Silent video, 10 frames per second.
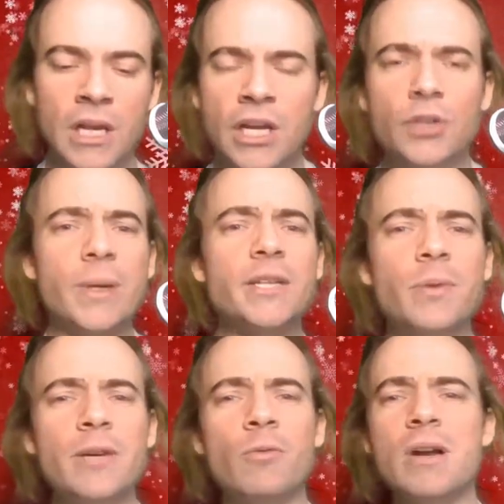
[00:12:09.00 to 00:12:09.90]

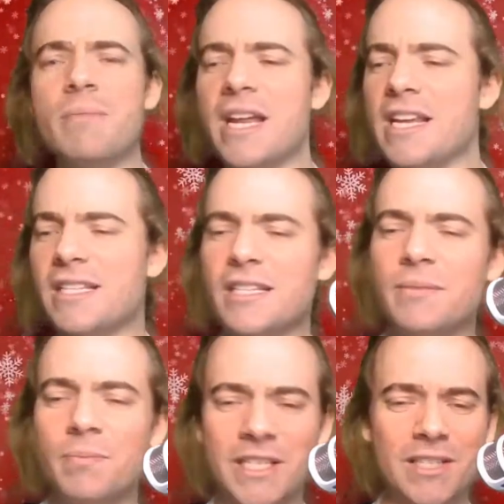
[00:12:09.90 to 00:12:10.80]
2021, man, is
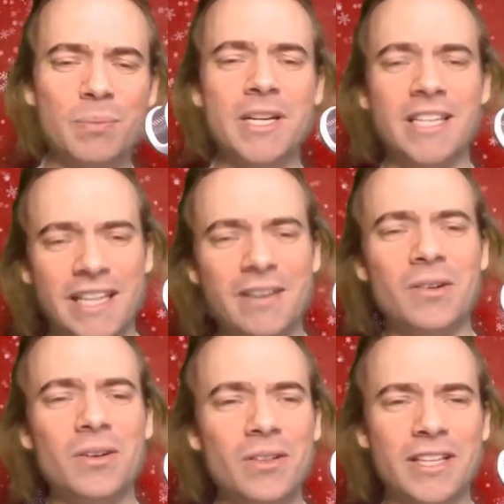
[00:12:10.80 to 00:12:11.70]
this has this been a
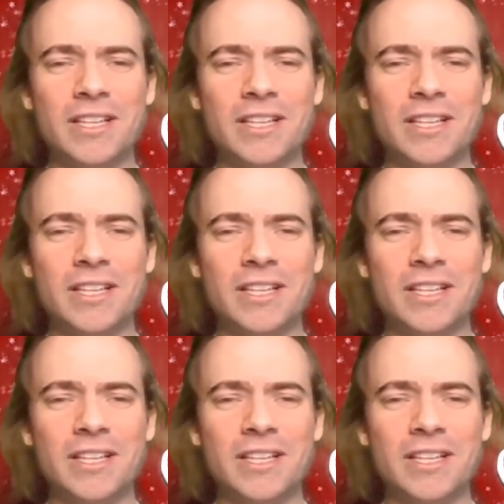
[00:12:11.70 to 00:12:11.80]
year? Like